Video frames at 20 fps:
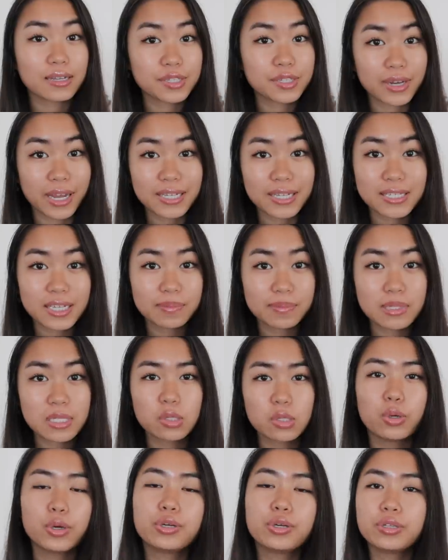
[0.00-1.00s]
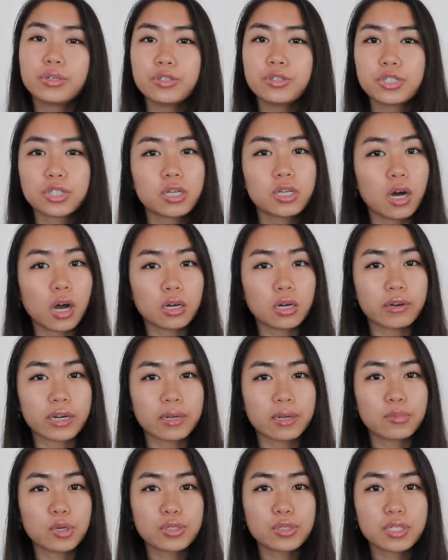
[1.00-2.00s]
So next up is Loyola Chicago.
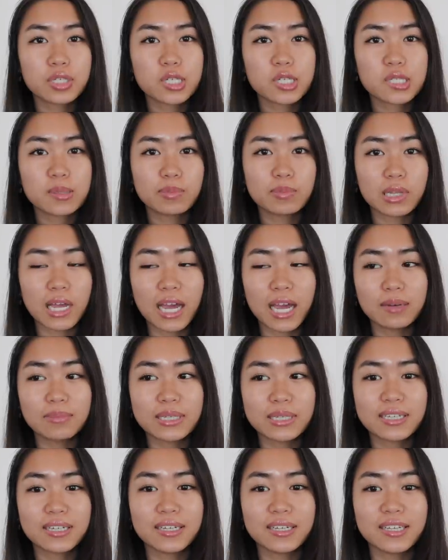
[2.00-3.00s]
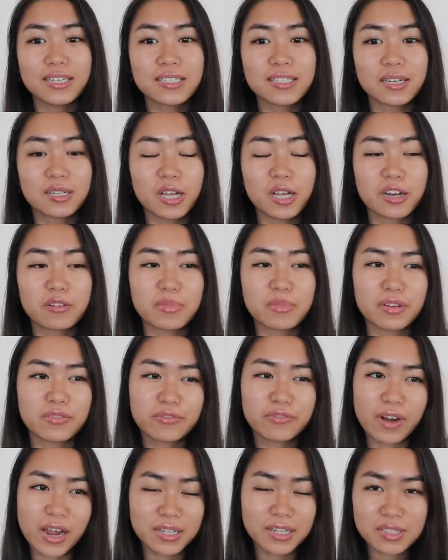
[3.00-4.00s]
And I mostly just applied because a lot of my
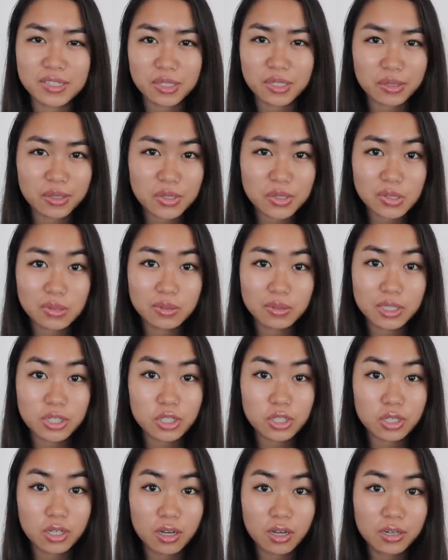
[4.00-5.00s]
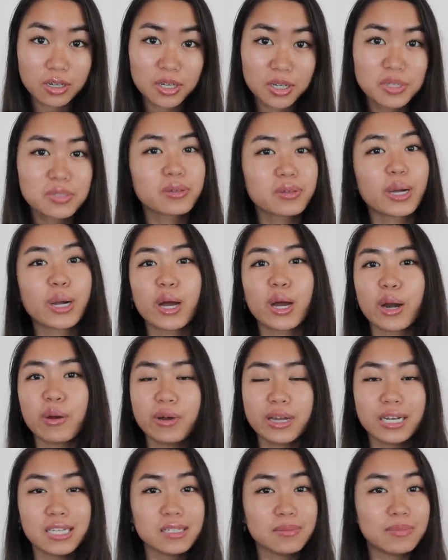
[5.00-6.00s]
friends go to school in Chicago. So I kind of
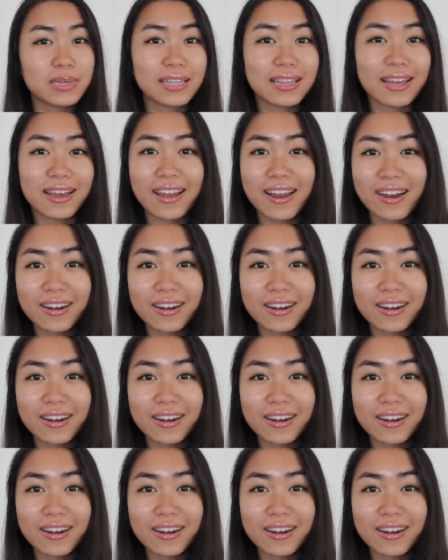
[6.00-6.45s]
wanted to be in that